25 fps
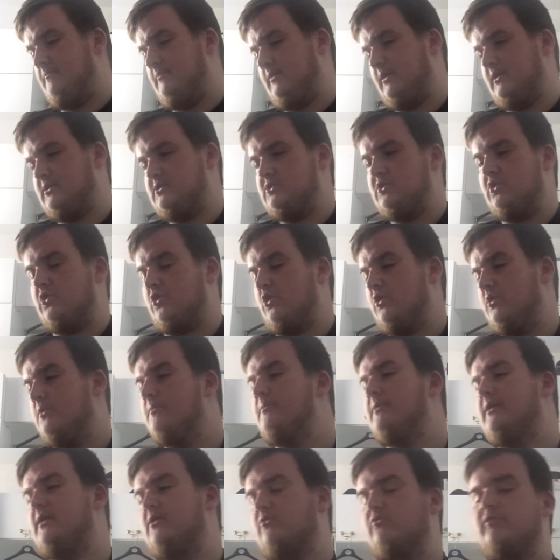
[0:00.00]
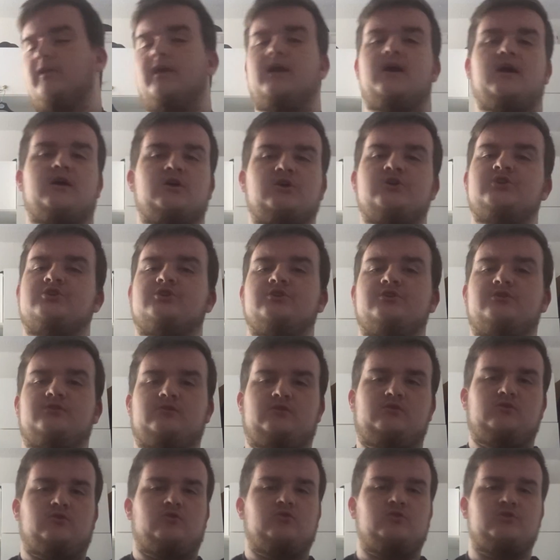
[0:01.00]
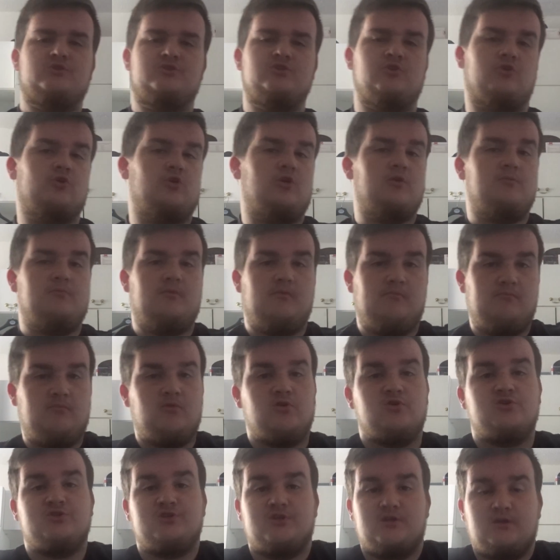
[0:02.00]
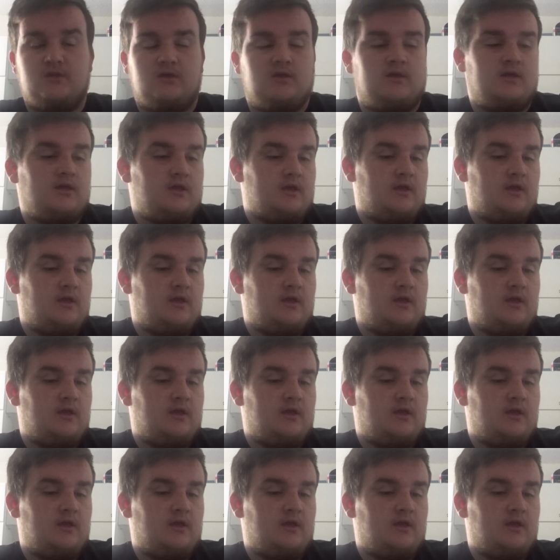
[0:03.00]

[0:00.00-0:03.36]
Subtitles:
It's not going to be a reaction, or it's not going to be music.